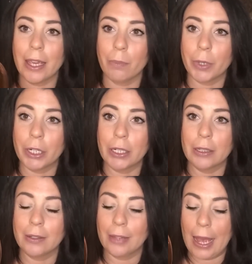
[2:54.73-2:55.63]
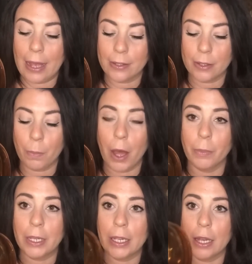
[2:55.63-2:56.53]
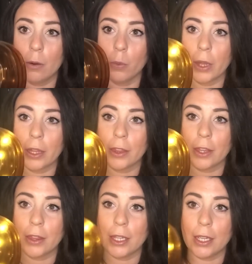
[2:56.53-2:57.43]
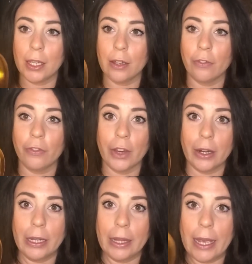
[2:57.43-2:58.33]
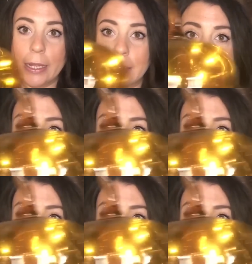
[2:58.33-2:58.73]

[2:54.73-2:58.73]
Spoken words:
amber glass pumpkin with the fairy lights